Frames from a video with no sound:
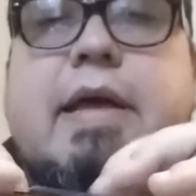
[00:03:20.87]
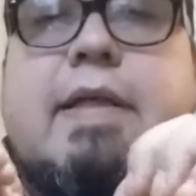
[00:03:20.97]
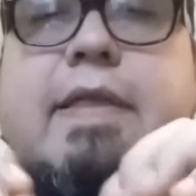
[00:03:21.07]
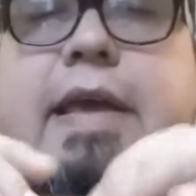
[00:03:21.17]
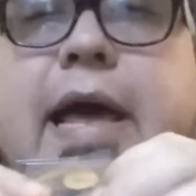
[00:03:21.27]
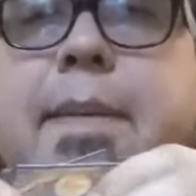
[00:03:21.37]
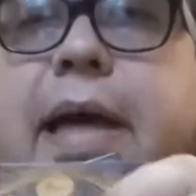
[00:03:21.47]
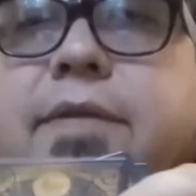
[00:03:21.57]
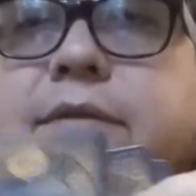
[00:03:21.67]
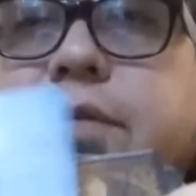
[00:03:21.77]
they have
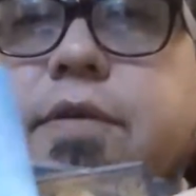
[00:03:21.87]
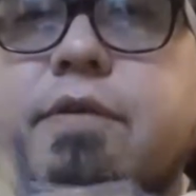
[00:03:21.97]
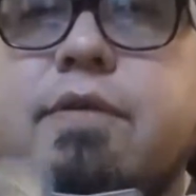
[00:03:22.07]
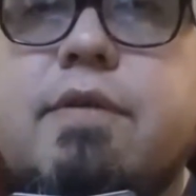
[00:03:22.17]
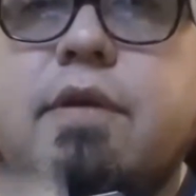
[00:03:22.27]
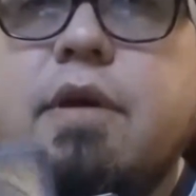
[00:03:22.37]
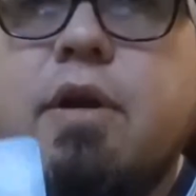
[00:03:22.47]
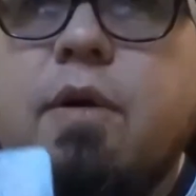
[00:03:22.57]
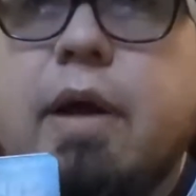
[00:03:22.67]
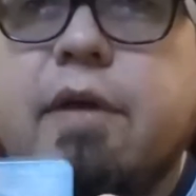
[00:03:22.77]
answers, right?